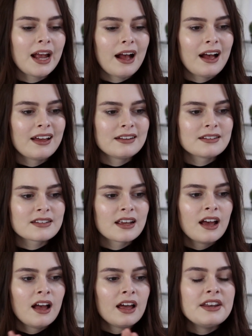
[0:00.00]
and
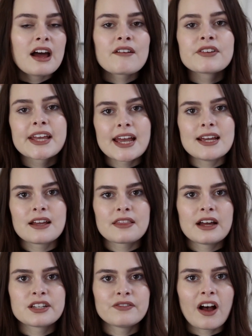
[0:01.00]
navigating
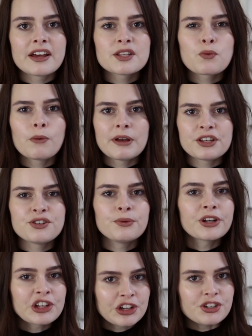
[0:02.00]
that divide is what makes
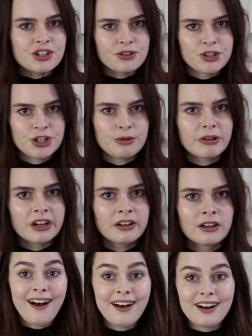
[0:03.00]
you a good YouTuber.
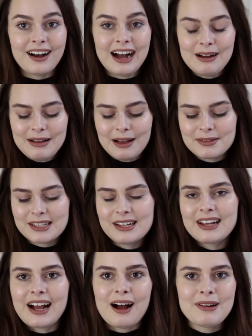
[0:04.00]
Oh, I'm
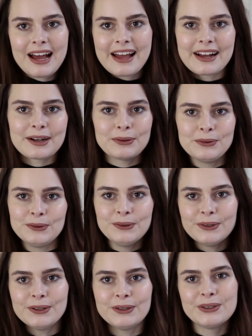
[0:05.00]
absolutely, I'm like,
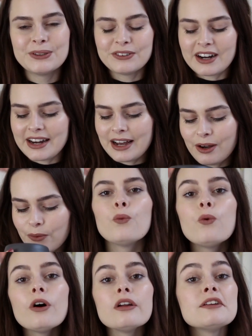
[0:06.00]
ooh, right now.
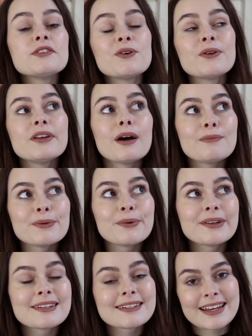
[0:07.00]
What is your number
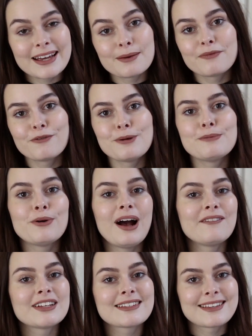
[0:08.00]
one tip for people
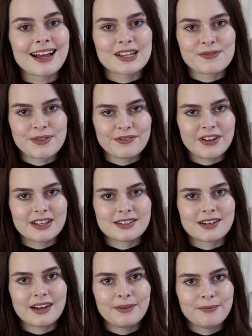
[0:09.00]
having sex for the
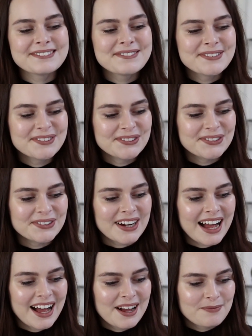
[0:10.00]
first time? Ooh,
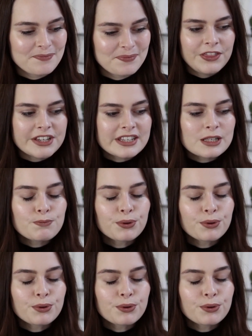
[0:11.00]
um, this is